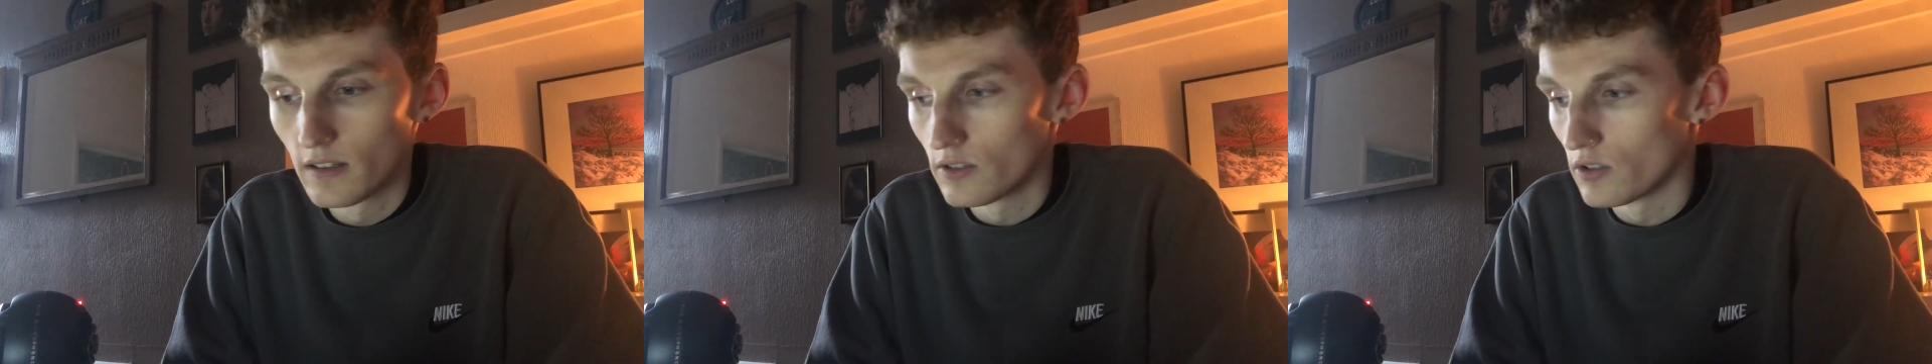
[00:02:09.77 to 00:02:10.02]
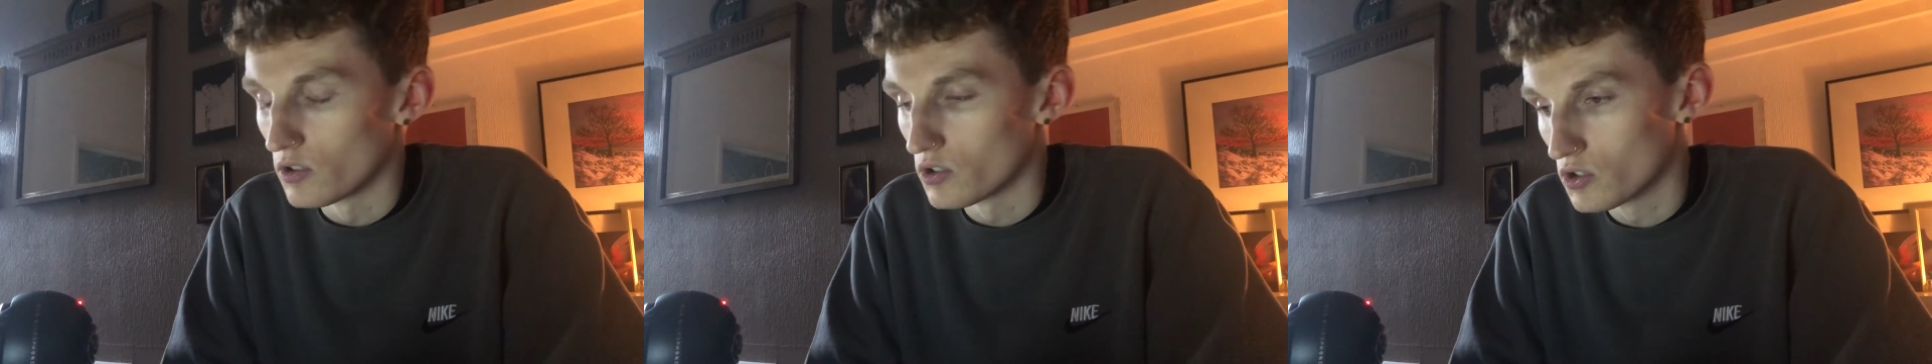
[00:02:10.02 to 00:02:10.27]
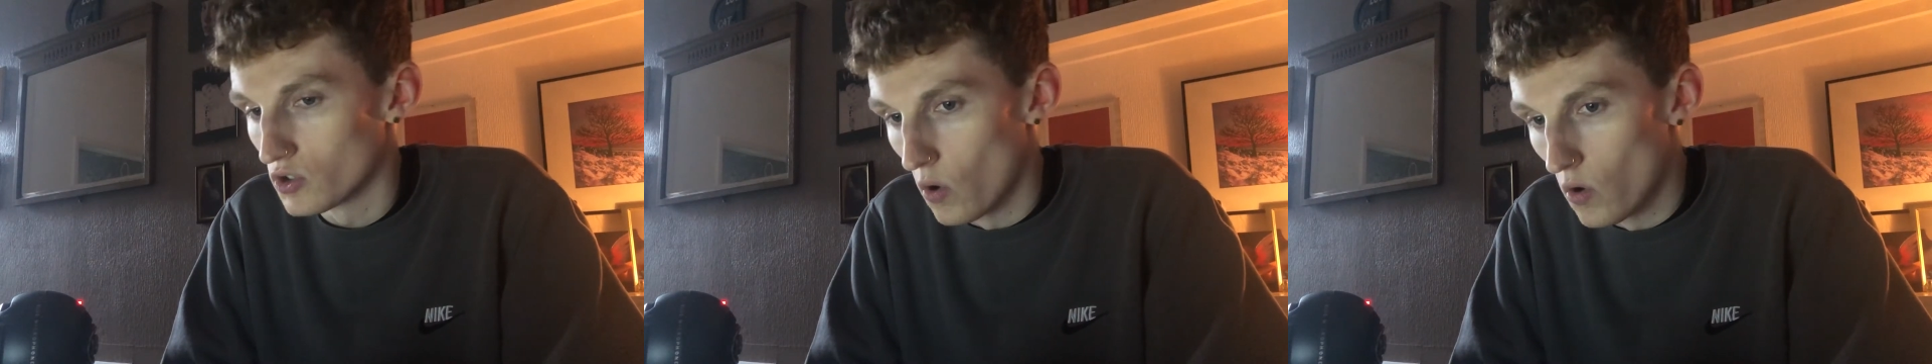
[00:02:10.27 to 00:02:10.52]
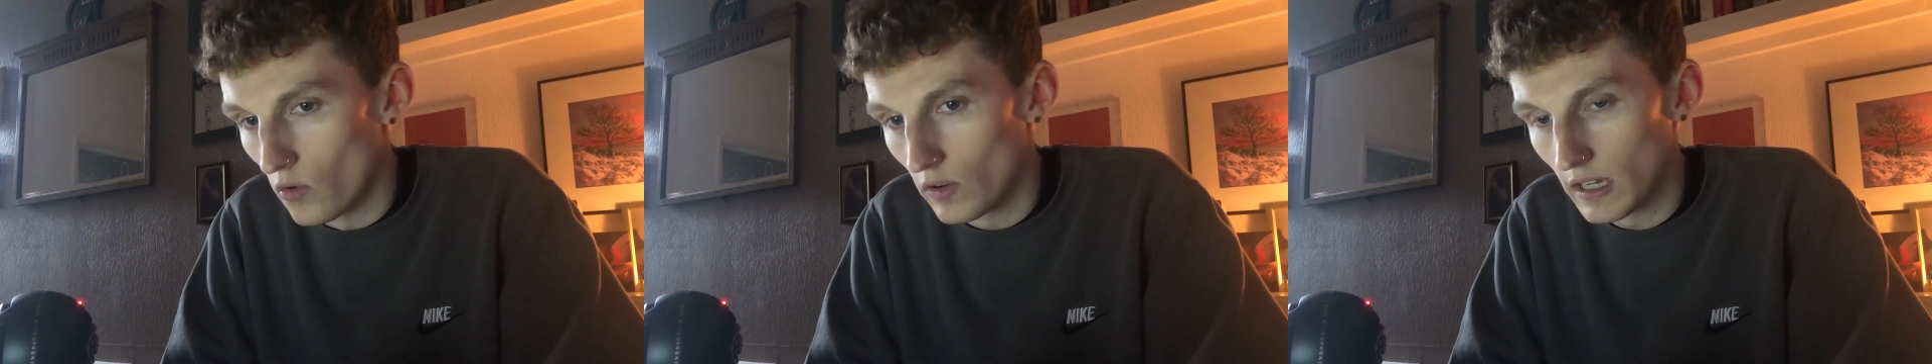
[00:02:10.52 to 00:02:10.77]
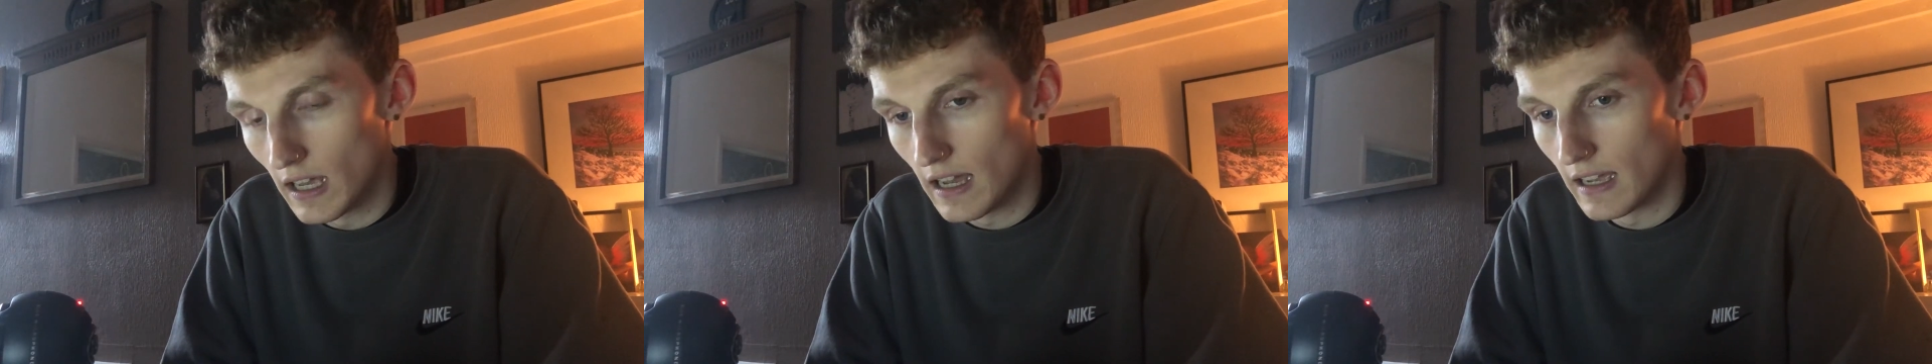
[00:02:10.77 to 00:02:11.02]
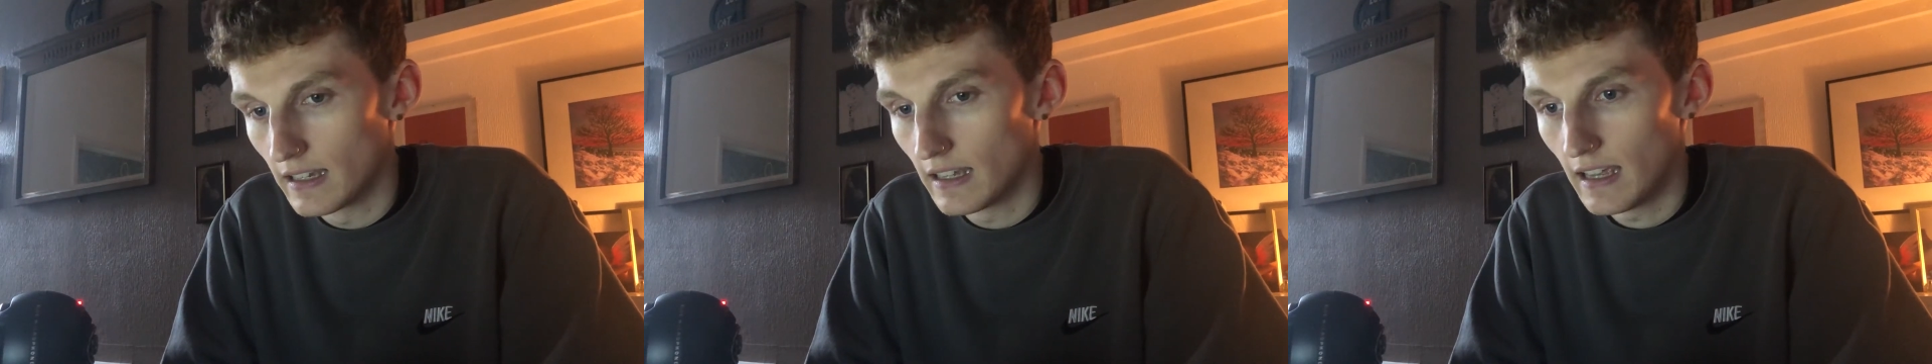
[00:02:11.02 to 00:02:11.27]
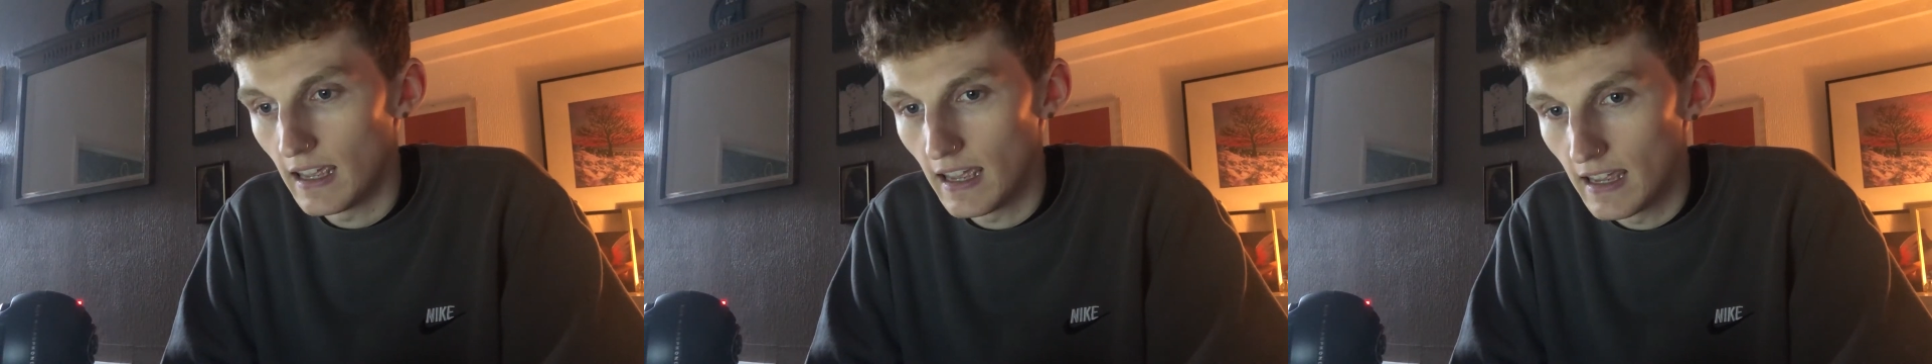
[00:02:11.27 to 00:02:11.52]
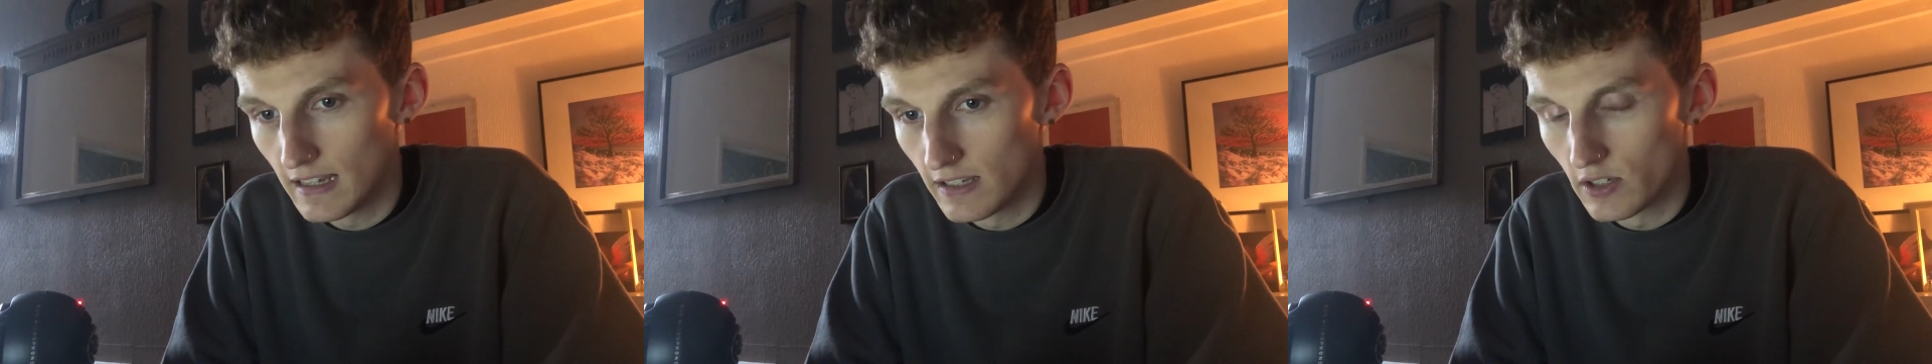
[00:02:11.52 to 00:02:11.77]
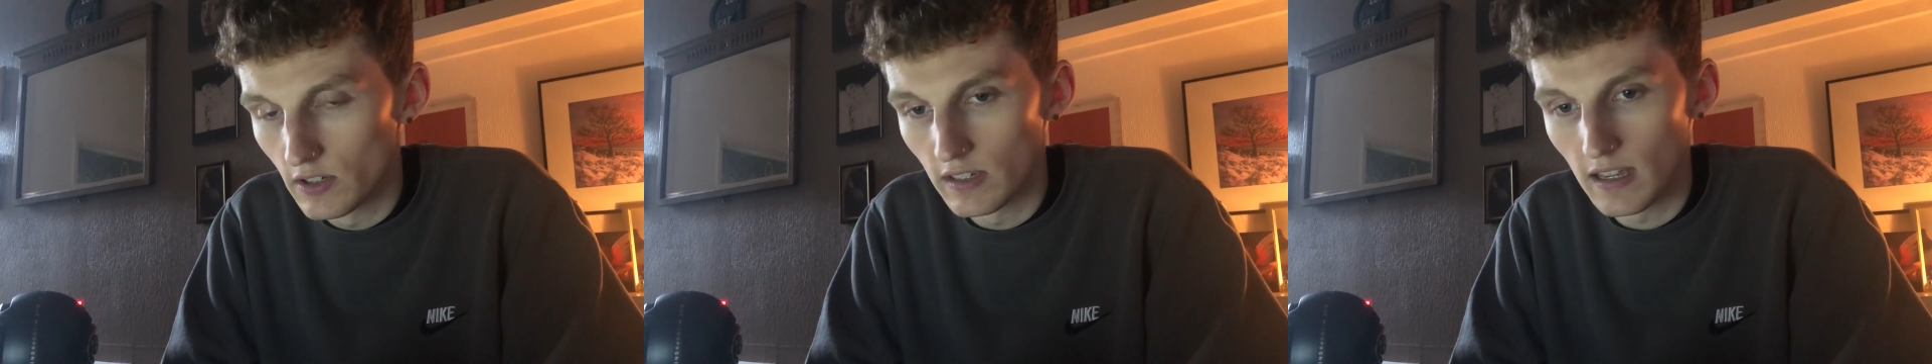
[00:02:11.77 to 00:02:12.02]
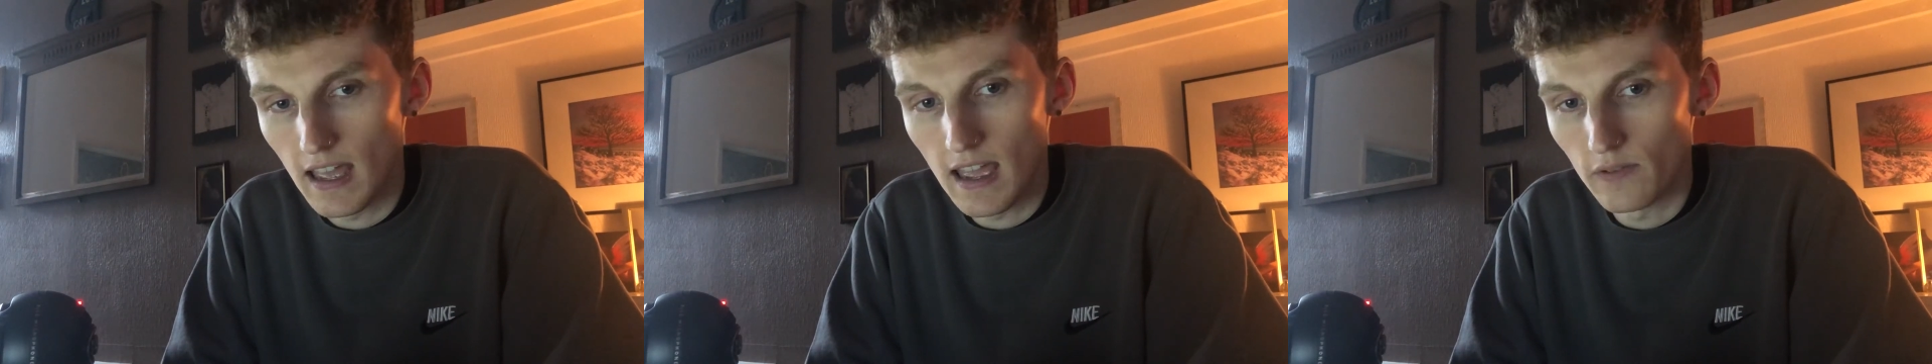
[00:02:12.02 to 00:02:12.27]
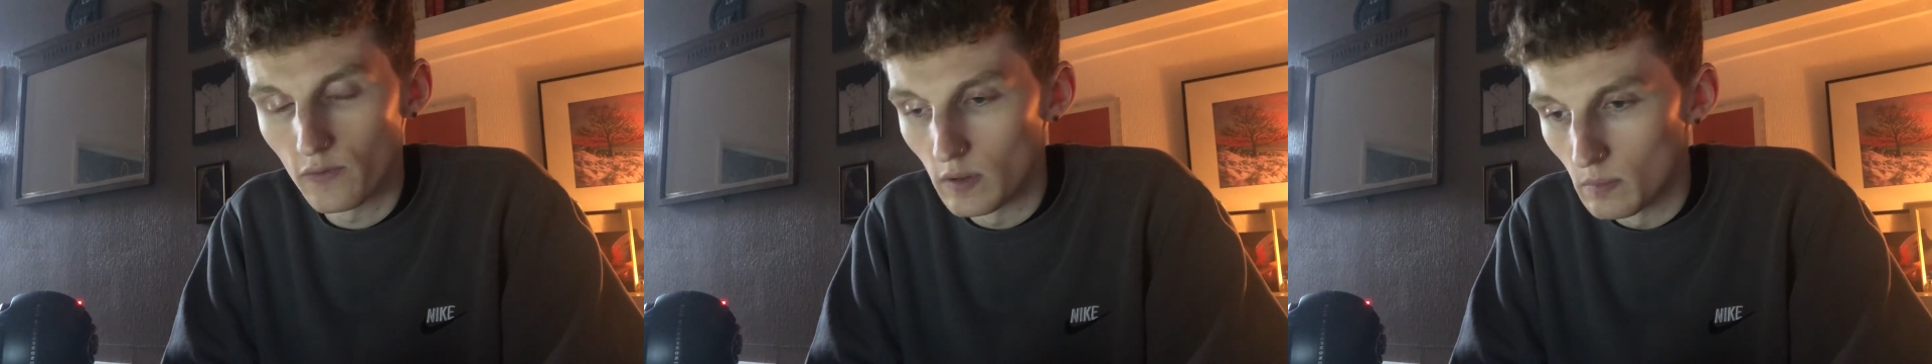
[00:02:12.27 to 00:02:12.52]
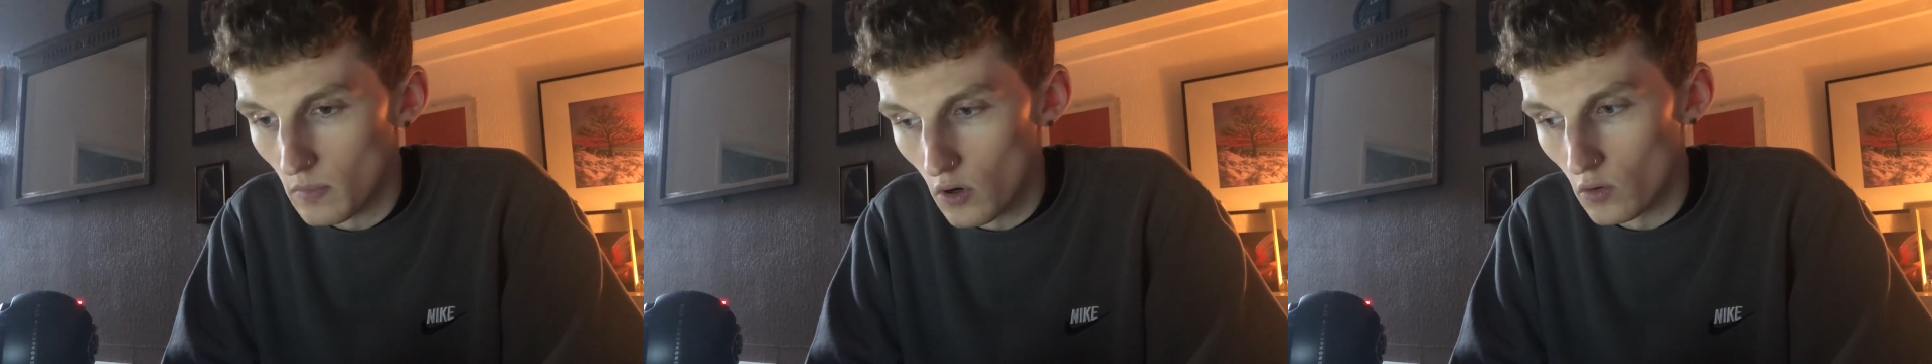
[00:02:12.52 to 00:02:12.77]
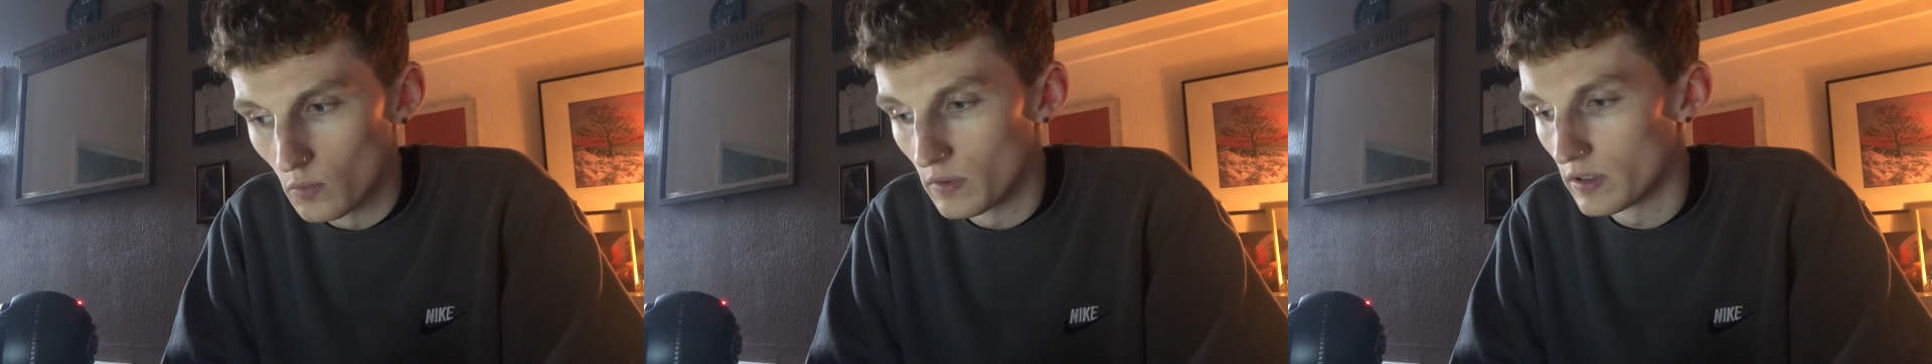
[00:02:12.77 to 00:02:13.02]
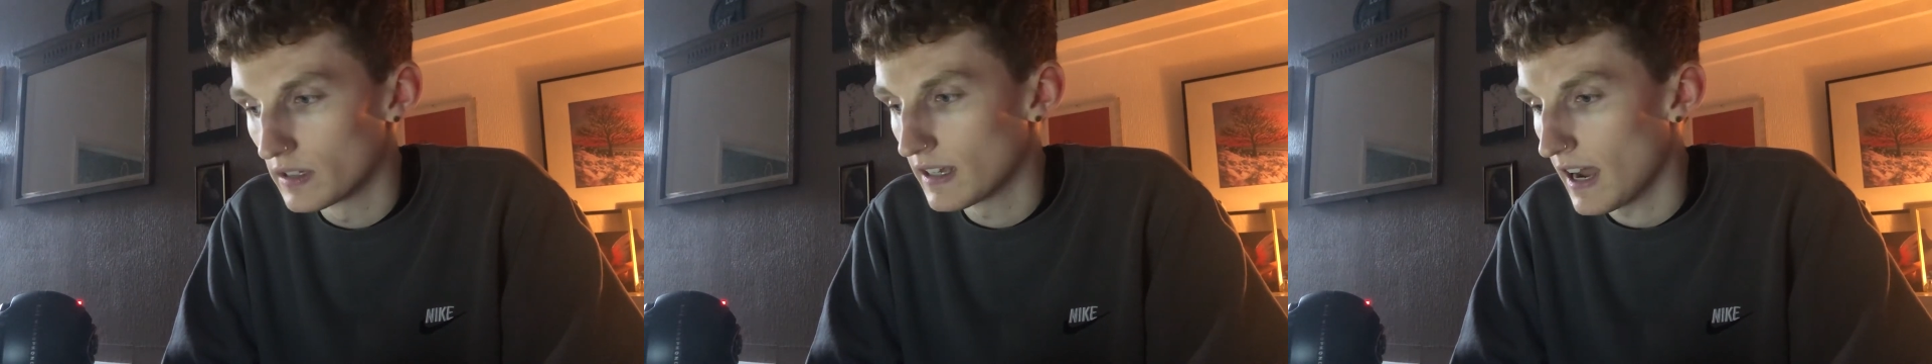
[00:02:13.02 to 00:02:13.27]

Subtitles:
The storyline hindered at every moment.